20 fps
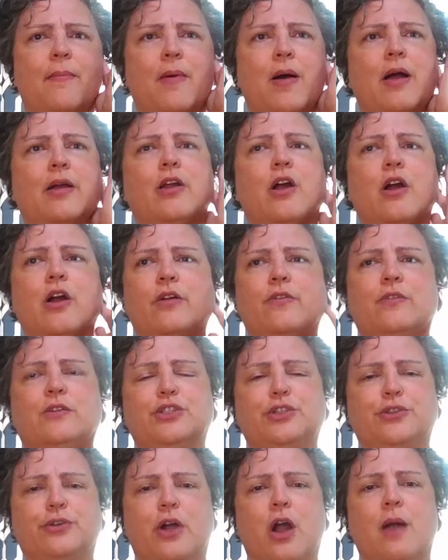I bought yarn for
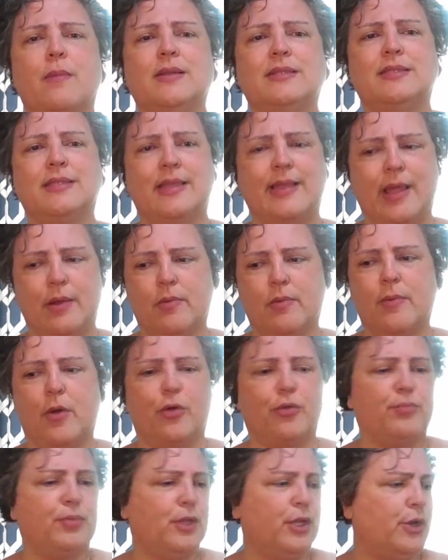two garments and they were
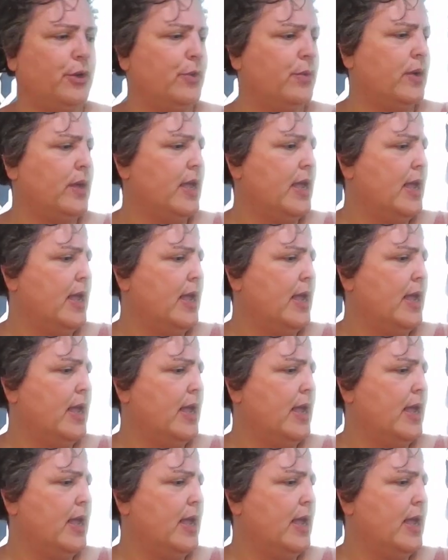both blue.